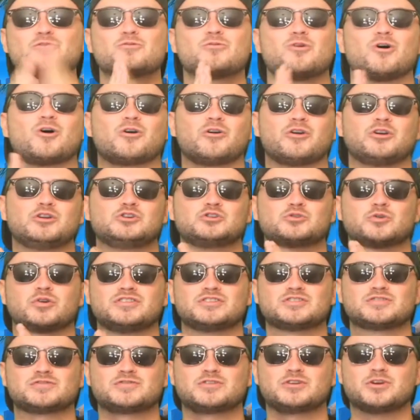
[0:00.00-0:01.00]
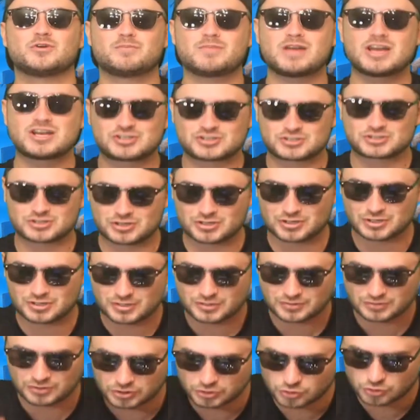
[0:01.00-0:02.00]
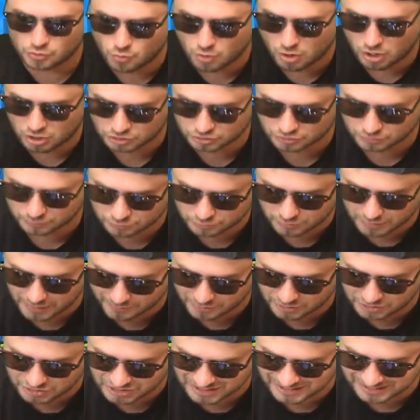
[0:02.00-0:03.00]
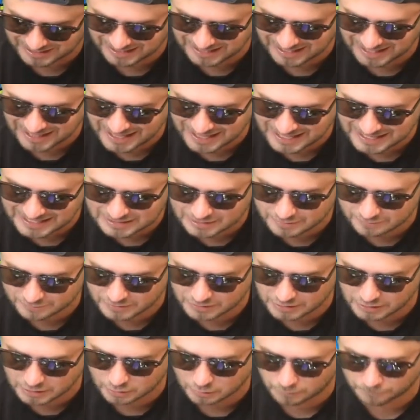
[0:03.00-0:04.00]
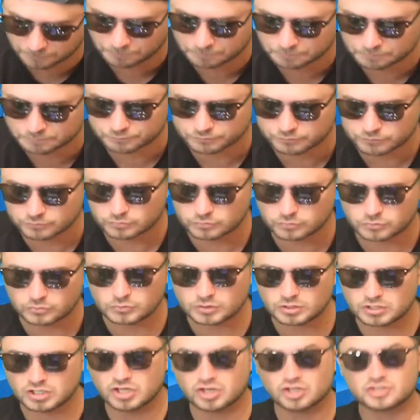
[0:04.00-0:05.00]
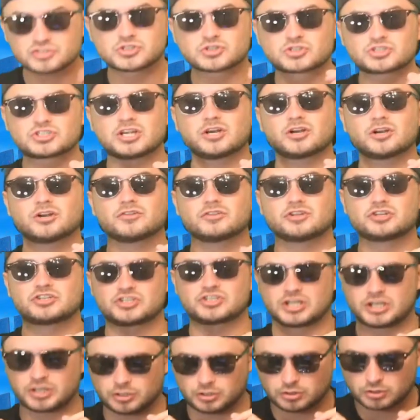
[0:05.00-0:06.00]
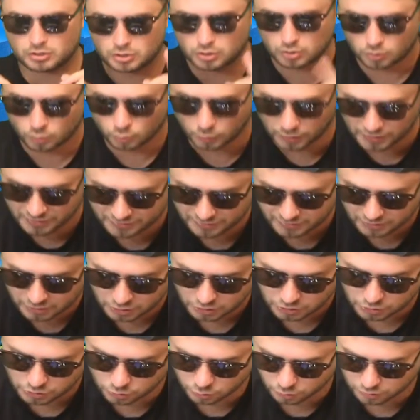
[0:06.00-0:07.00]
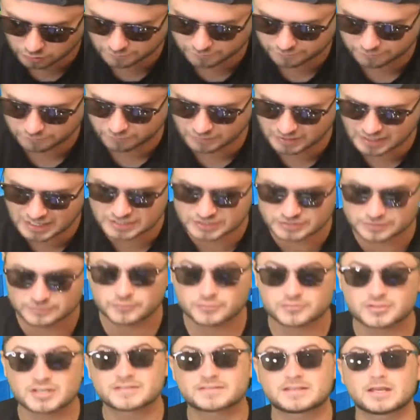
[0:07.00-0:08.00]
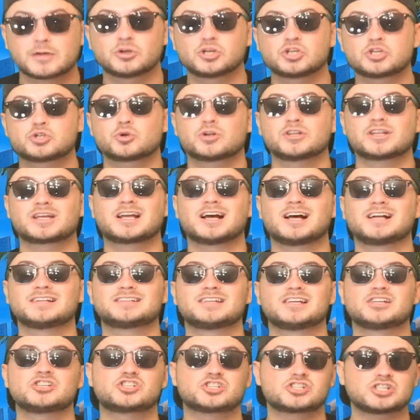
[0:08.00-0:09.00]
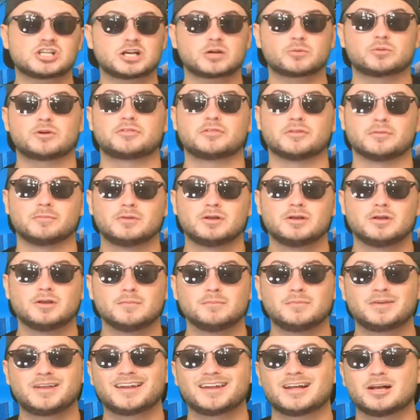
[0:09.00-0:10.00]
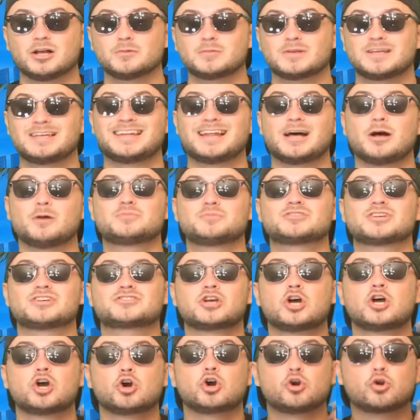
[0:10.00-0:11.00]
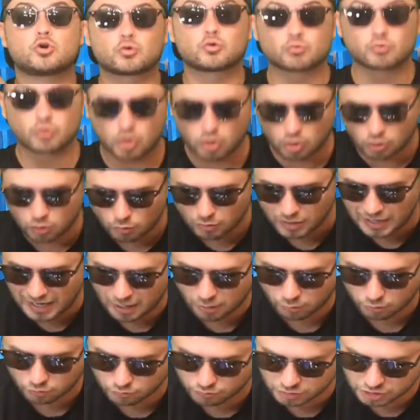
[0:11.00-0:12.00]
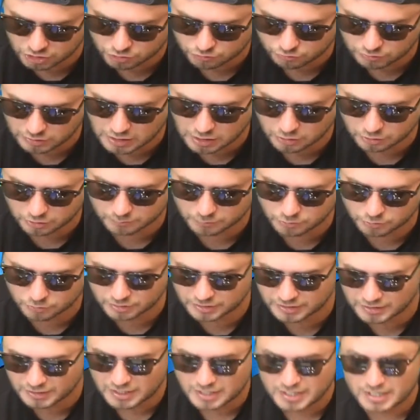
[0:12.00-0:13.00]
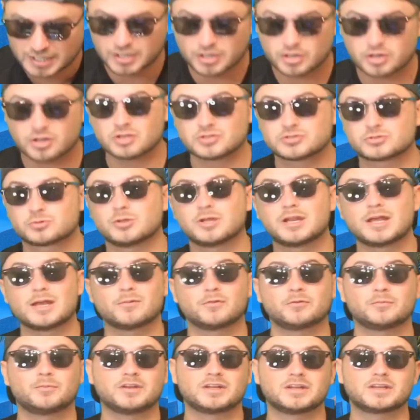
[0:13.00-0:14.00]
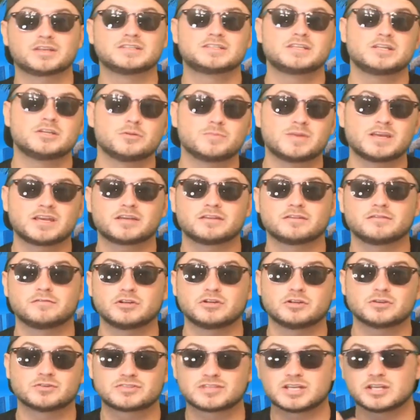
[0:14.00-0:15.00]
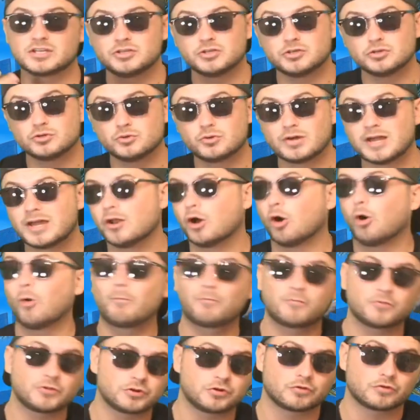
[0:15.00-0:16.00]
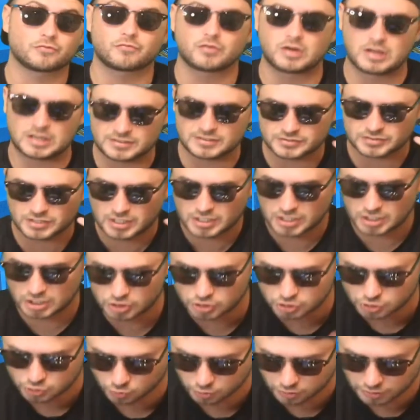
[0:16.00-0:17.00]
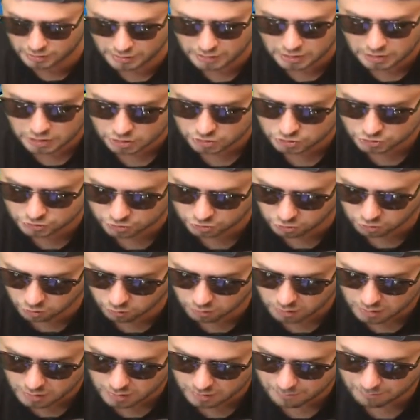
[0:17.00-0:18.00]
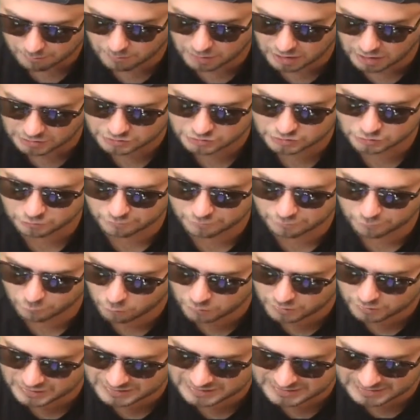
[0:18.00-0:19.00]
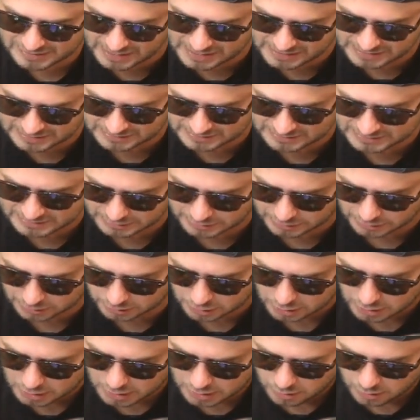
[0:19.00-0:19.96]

you are enjoying this video, make sure that you are subscribed to the channel, like the video, and also share the channel with your friends. If you think they would enjoy the content, share with them can help. It helps us grow our Rush Royale community, and it also enables me to continue making the videos that you and hopefully your friends enjoy so much. So 40 seconds here.